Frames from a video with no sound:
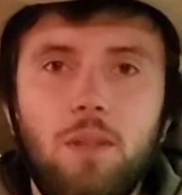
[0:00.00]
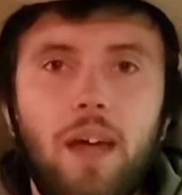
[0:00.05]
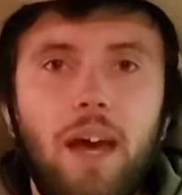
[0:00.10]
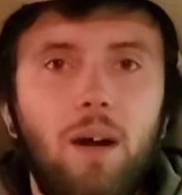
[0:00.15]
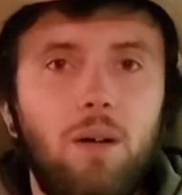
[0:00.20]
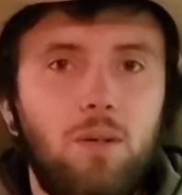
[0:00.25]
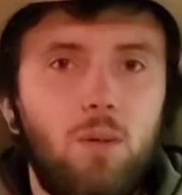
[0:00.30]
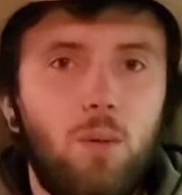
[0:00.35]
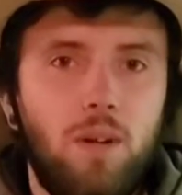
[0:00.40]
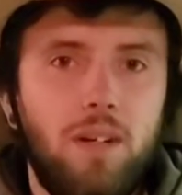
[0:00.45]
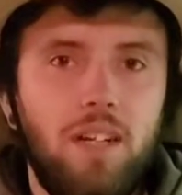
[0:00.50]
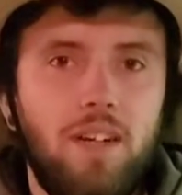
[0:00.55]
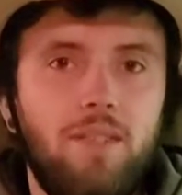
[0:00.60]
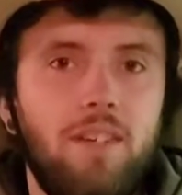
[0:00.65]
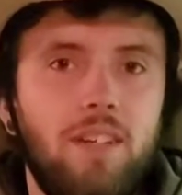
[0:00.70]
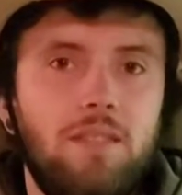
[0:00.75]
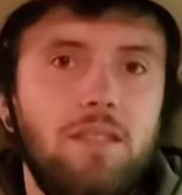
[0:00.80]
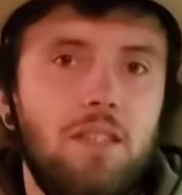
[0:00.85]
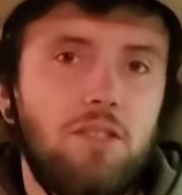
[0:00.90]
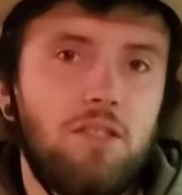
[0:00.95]
outdoor
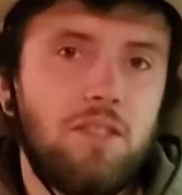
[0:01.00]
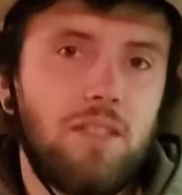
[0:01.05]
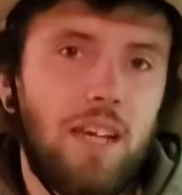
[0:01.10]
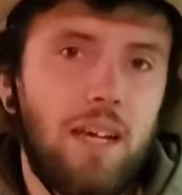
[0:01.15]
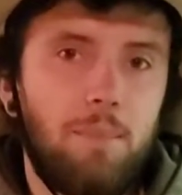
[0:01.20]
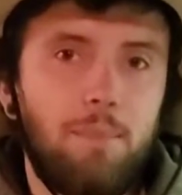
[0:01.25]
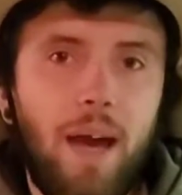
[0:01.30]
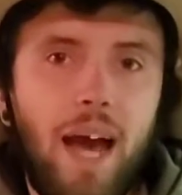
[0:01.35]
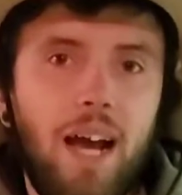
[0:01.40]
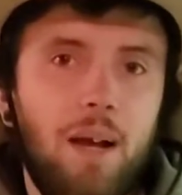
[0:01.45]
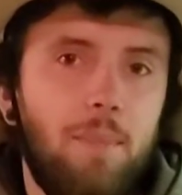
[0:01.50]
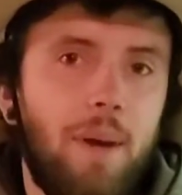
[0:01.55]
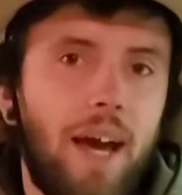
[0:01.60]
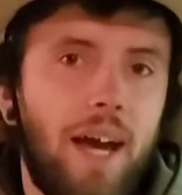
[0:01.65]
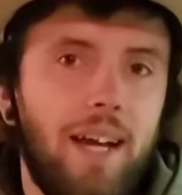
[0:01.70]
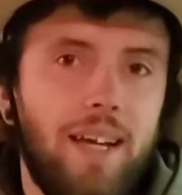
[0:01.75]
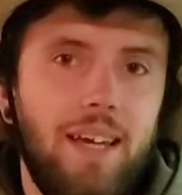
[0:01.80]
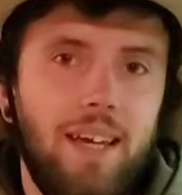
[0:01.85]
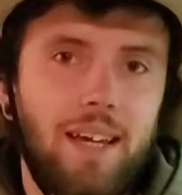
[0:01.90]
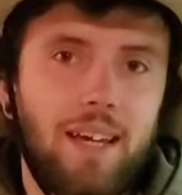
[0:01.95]
activities such as like
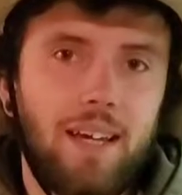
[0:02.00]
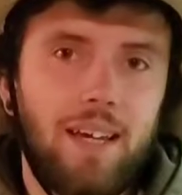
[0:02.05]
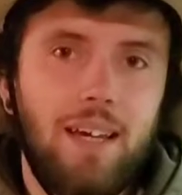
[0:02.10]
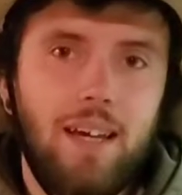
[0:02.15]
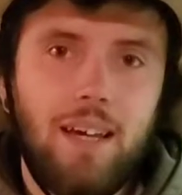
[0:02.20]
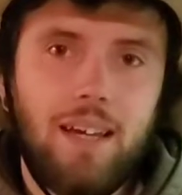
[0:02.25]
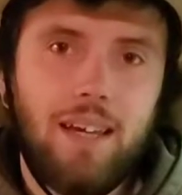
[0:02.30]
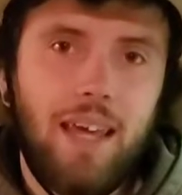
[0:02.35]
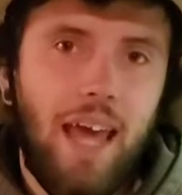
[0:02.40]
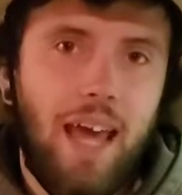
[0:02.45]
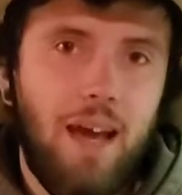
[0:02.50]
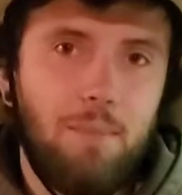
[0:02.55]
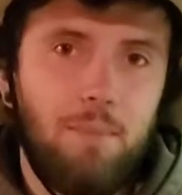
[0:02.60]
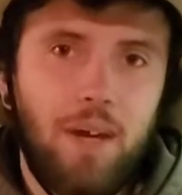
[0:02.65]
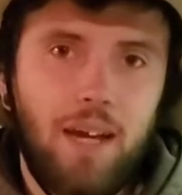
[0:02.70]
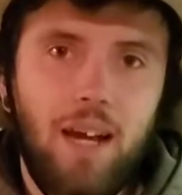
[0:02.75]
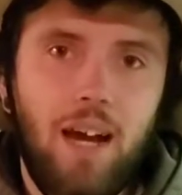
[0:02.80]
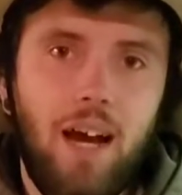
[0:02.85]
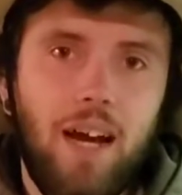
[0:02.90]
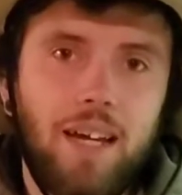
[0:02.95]
backpacking,
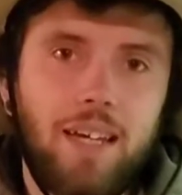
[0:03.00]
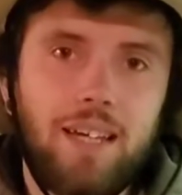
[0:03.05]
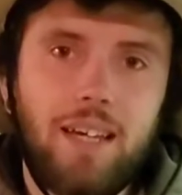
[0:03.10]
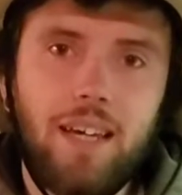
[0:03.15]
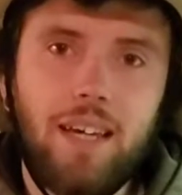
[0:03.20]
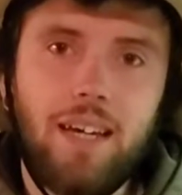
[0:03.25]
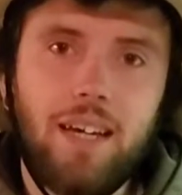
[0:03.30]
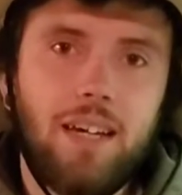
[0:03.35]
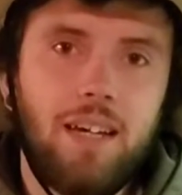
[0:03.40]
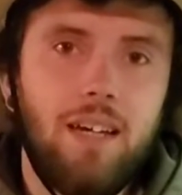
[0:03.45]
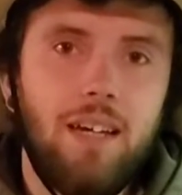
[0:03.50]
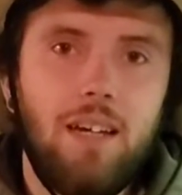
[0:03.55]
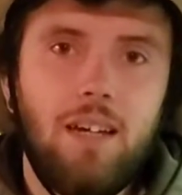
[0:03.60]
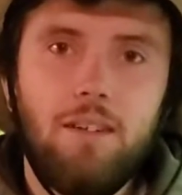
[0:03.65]
camping, hiking,